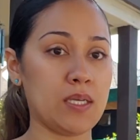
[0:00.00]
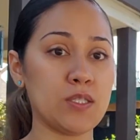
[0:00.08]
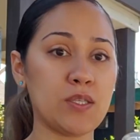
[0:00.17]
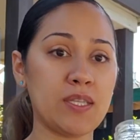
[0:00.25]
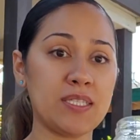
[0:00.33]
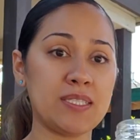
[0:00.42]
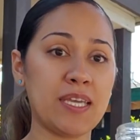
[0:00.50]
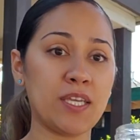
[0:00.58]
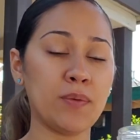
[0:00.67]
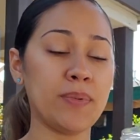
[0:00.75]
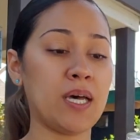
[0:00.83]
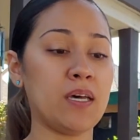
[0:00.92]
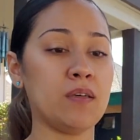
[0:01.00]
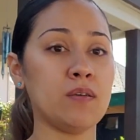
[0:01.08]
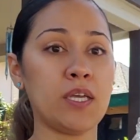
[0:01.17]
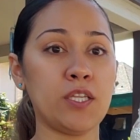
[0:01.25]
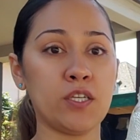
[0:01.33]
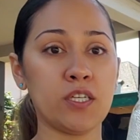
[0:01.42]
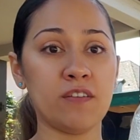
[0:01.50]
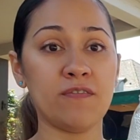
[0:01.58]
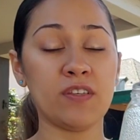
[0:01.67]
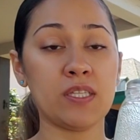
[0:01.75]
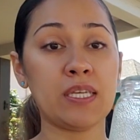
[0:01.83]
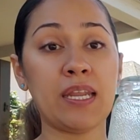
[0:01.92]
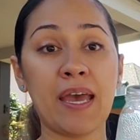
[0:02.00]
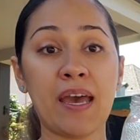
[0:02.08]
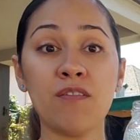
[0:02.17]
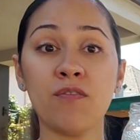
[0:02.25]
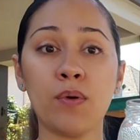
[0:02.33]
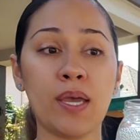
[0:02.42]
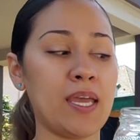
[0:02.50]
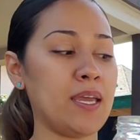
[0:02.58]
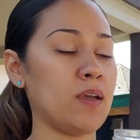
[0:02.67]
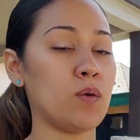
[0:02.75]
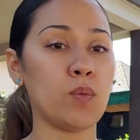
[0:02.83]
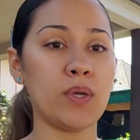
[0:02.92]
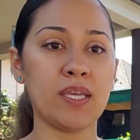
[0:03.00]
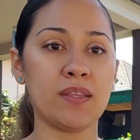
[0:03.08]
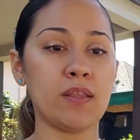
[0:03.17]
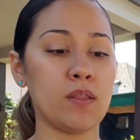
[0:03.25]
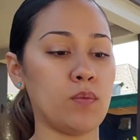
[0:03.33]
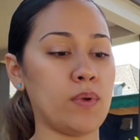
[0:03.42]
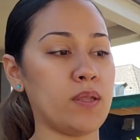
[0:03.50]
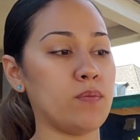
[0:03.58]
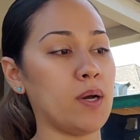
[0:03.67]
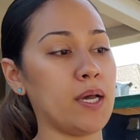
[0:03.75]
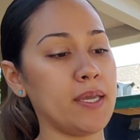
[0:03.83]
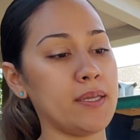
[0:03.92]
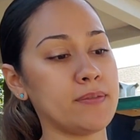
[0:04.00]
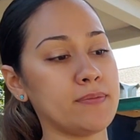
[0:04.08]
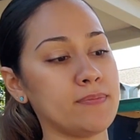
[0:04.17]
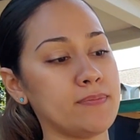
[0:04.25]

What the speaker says: So then take your bottle and you're going to fill it halfway with the red wine.